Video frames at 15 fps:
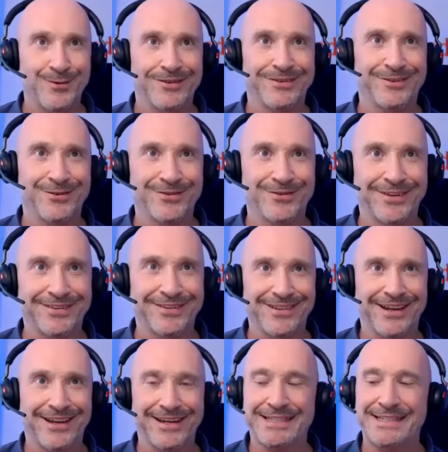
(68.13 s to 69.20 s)
Certain sectors
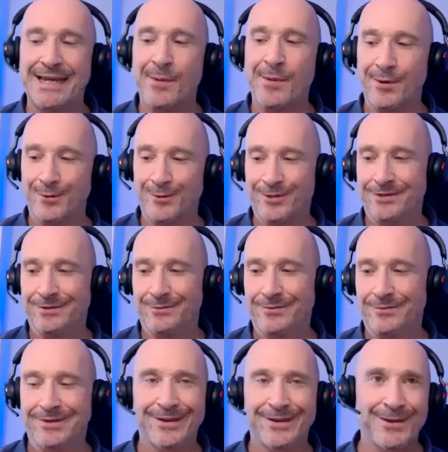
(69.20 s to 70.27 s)
like demos, and
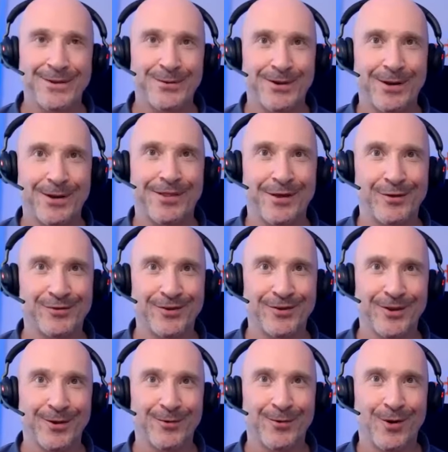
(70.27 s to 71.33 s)
we know where those can
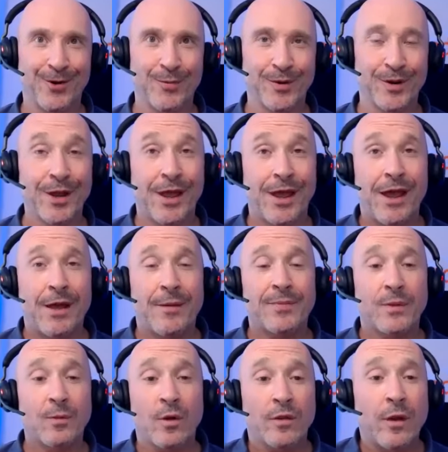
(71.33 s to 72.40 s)
go wrong. But
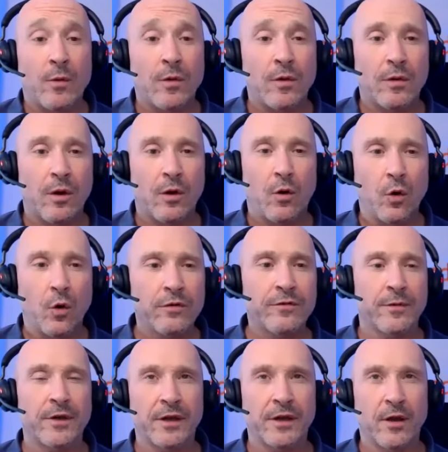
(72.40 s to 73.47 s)
well, no, all of
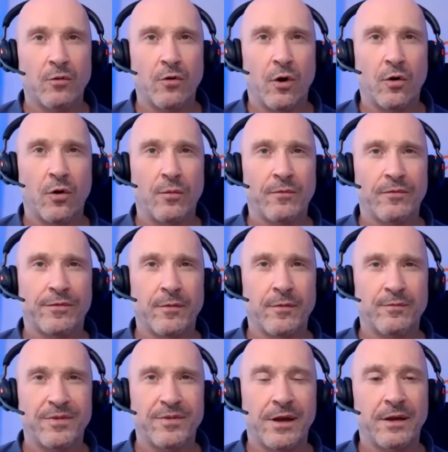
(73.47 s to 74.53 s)
them can go wrong for
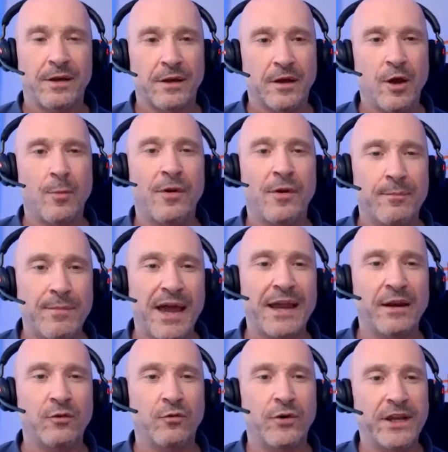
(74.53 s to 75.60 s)
a couple of
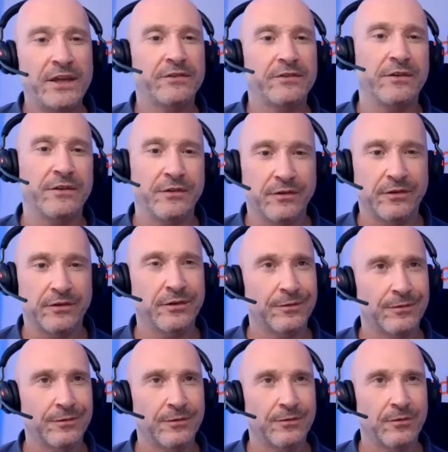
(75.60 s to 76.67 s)
main reasons,
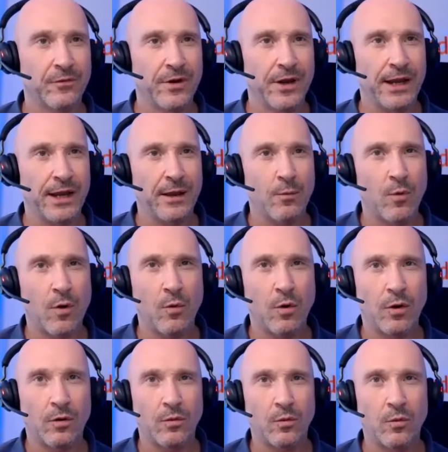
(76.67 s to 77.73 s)
really. And
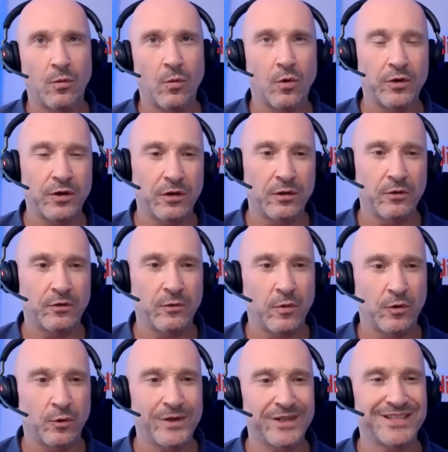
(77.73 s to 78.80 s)
what
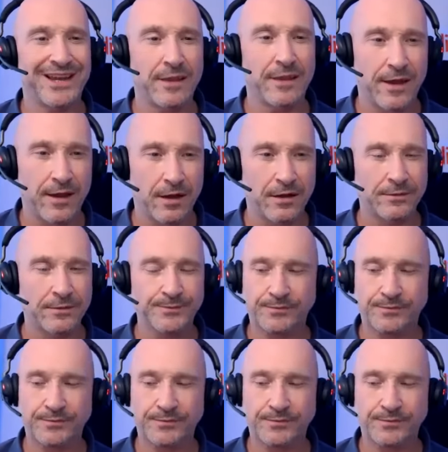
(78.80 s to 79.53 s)
do we say they are?